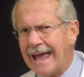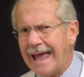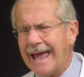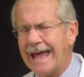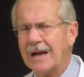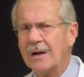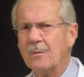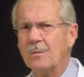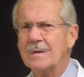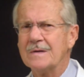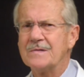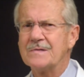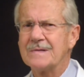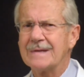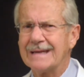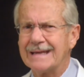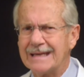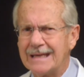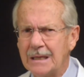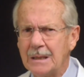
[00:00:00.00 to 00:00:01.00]
and it
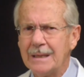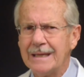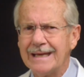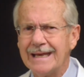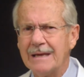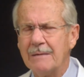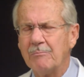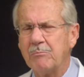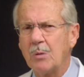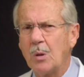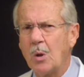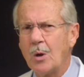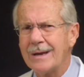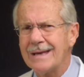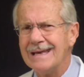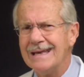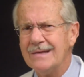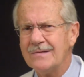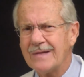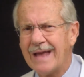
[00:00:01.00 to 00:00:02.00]
was killing
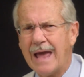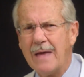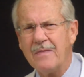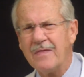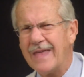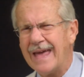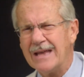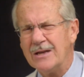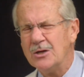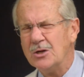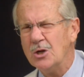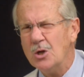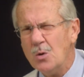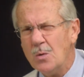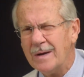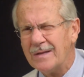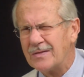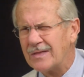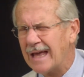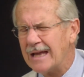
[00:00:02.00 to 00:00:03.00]
employees, and they knew it.